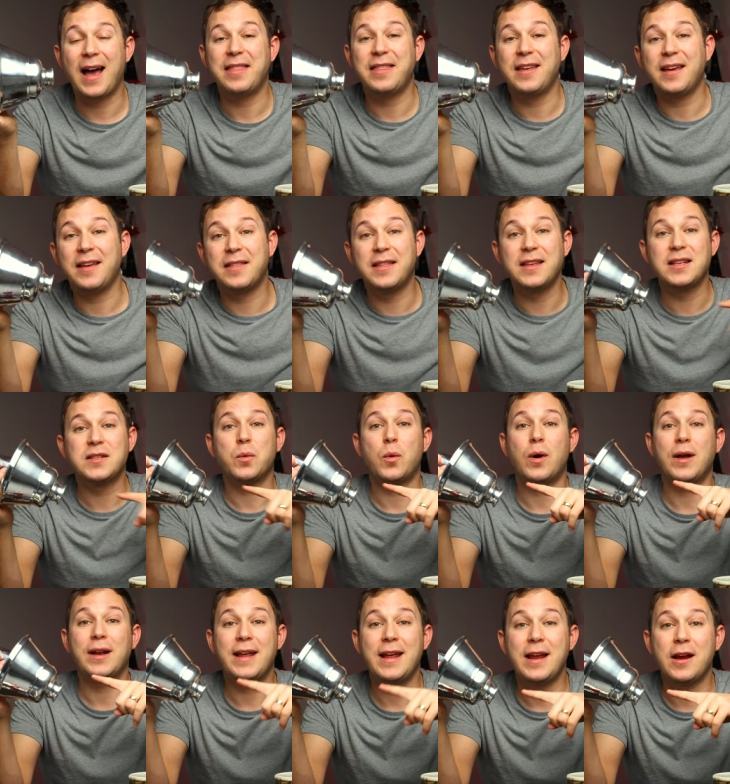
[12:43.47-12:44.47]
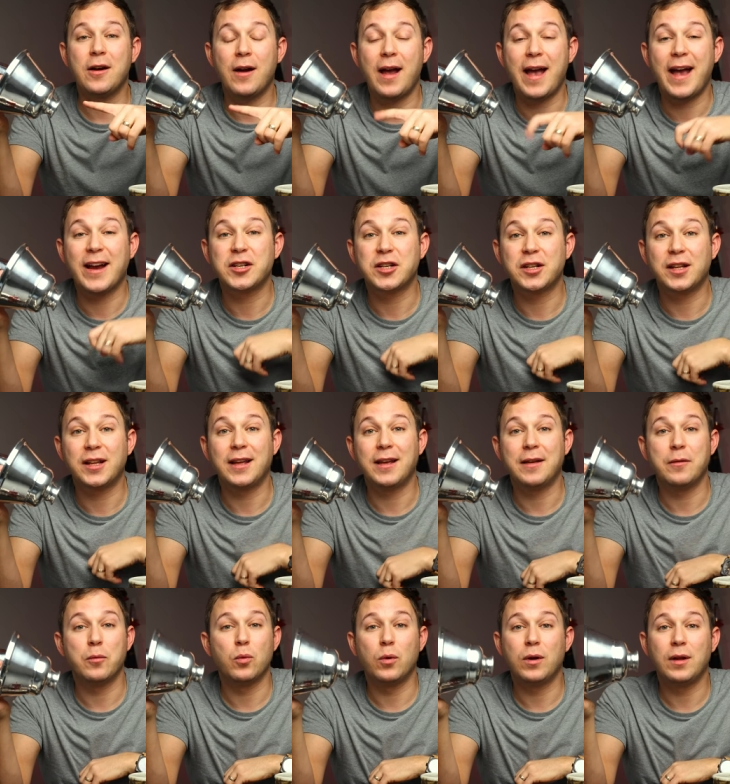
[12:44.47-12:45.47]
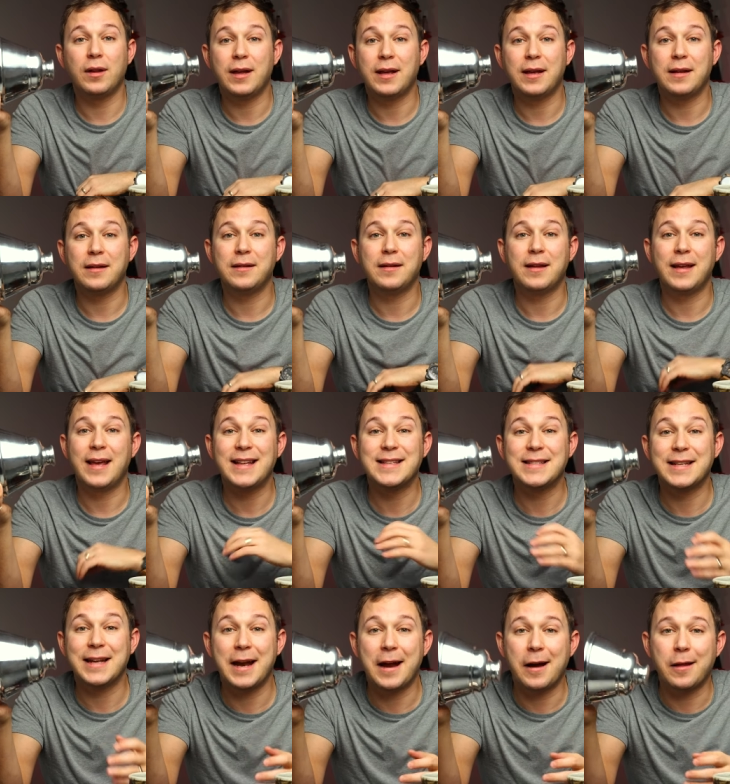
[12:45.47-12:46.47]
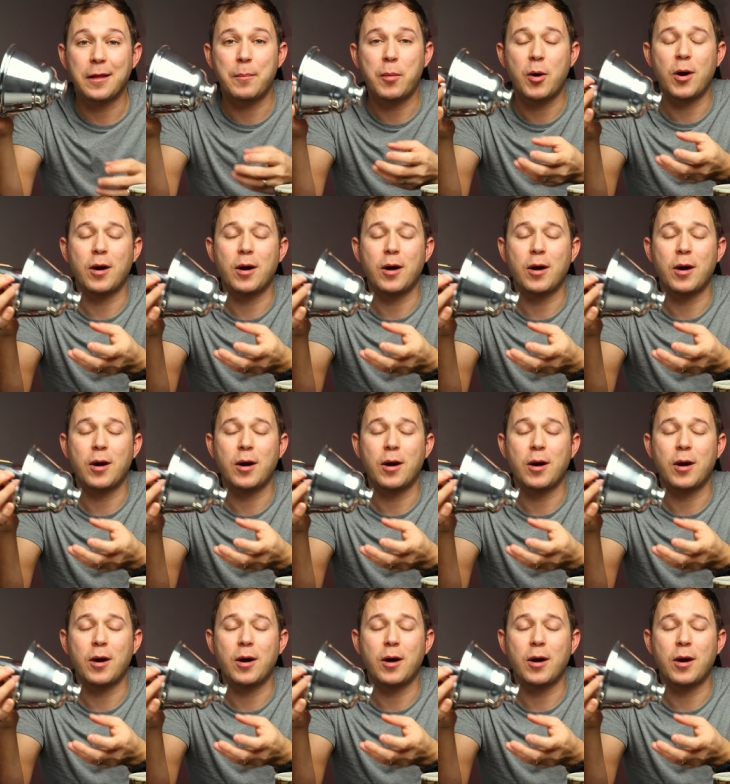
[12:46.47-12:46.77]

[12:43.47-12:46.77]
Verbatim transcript: I think this one here actually really hits it out of the